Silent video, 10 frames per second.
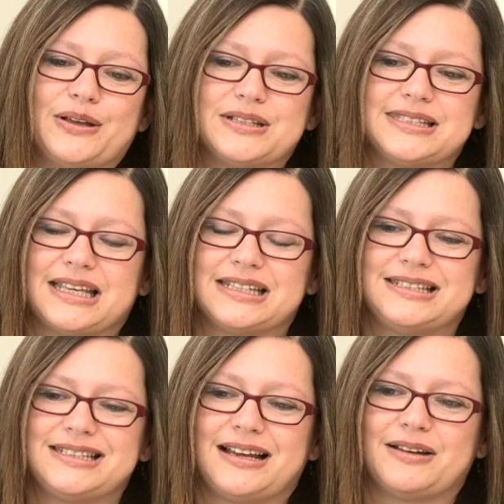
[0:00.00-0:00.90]
who said
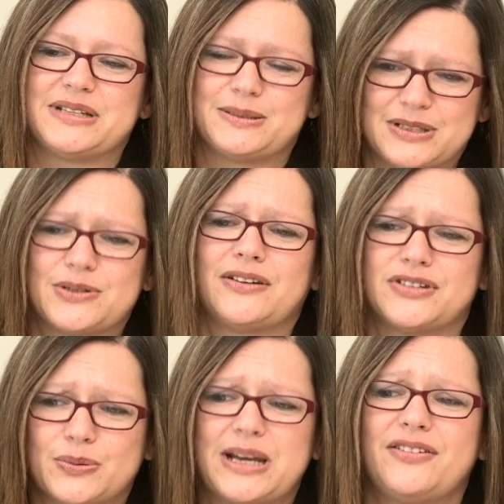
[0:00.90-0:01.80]
he's been doing it for
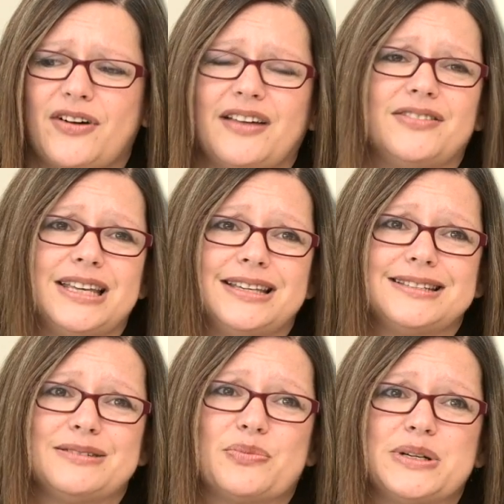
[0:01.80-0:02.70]
25
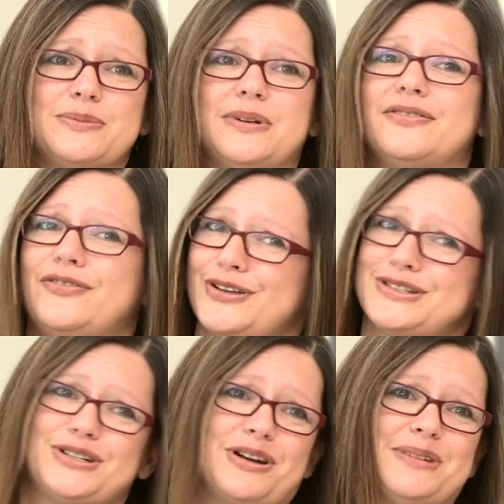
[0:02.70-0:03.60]
years in Brisbane. The
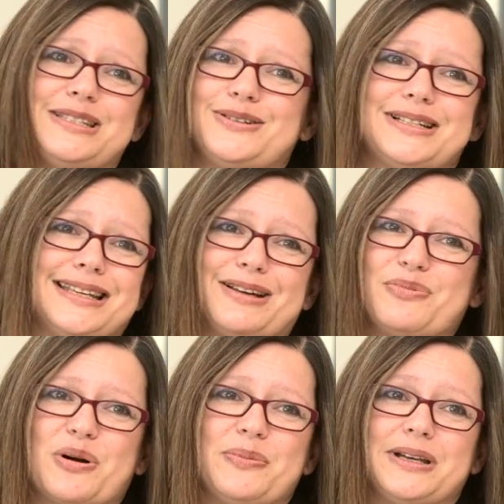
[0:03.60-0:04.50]
first time he's dressing a
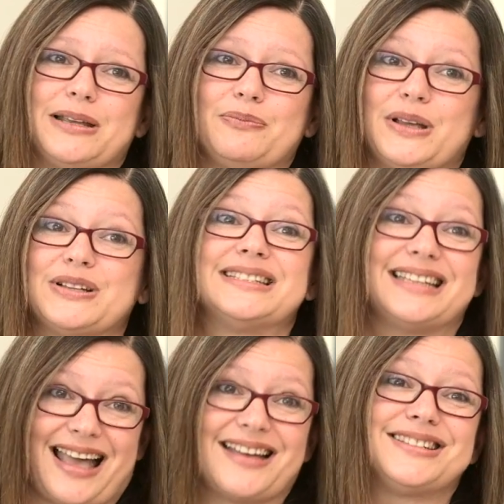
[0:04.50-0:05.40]
property because he
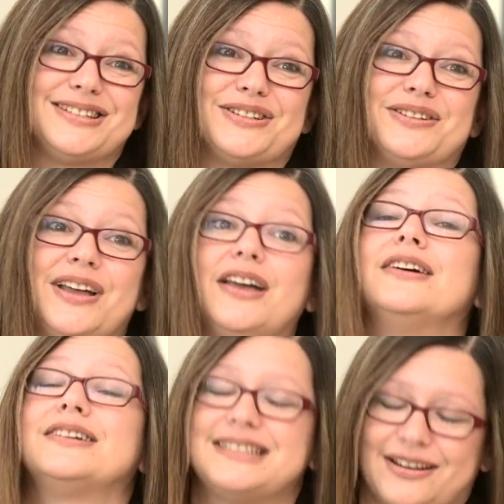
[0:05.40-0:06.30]
has to,
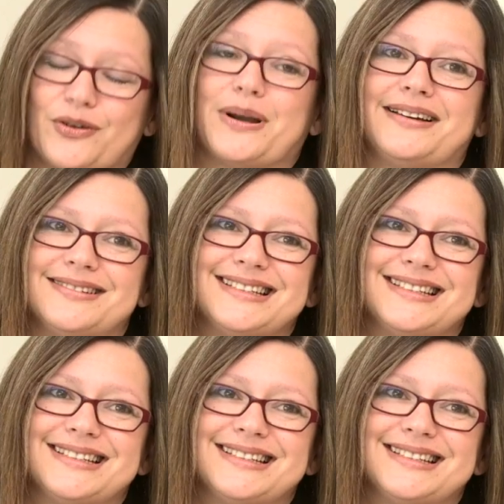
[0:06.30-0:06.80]
because everyone else